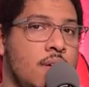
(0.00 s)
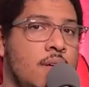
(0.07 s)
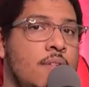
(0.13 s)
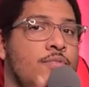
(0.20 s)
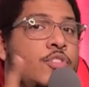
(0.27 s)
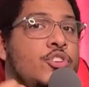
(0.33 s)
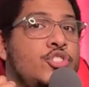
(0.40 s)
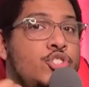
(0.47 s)

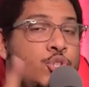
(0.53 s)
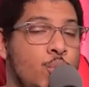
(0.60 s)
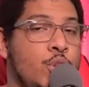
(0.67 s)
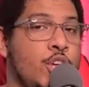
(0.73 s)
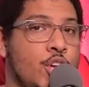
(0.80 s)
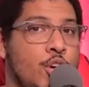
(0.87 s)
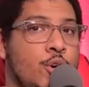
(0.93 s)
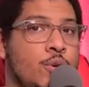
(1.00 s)
the
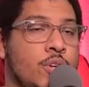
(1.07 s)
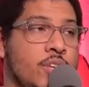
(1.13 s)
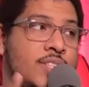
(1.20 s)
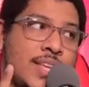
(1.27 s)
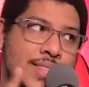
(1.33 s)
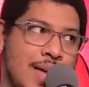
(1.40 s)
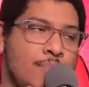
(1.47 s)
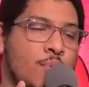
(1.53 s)
studio, because
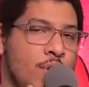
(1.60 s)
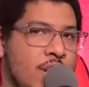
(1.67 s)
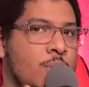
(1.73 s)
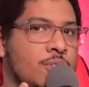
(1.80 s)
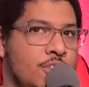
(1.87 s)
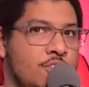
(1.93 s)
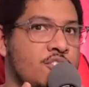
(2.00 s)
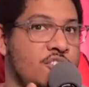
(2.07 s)
at that point he
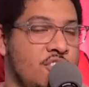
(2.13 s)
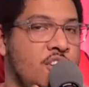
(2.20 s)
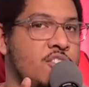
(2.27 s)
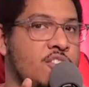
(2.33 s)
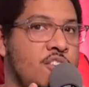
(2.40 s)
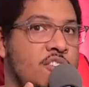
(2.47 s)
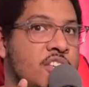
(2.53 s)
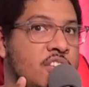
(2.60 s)
was under
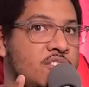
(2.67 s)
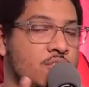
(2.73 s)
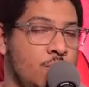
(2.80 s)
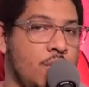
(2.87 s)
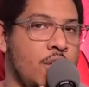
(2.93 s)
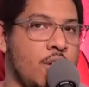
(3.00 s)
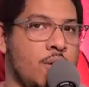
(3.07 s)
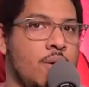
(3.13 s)
under the
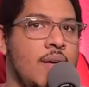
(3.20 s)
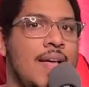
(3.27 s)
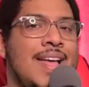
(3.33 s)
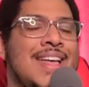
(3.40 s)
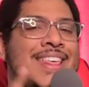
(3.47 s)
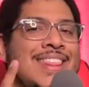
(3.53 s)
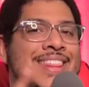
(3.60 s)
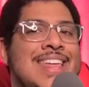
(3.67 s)
studio,
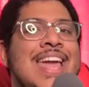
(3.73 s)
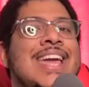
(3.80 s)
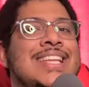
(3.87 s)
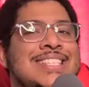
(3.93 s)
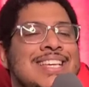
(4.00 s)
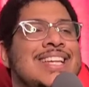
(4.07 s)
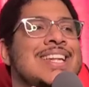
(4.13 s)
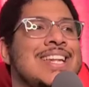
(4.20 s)
they
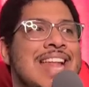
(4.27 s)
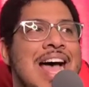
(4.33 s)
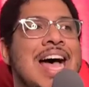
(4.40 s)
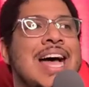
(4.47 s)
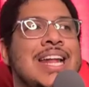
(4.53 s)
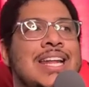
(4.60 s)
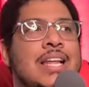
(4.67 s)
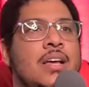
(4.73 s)
did
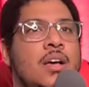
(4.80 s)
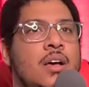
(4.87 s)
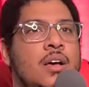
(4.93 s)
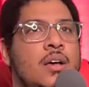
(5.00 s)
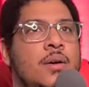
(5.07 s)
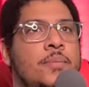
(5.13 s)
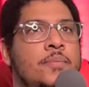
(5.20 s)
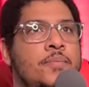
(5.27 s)
not.
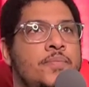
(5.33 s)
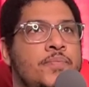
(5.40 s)
Um,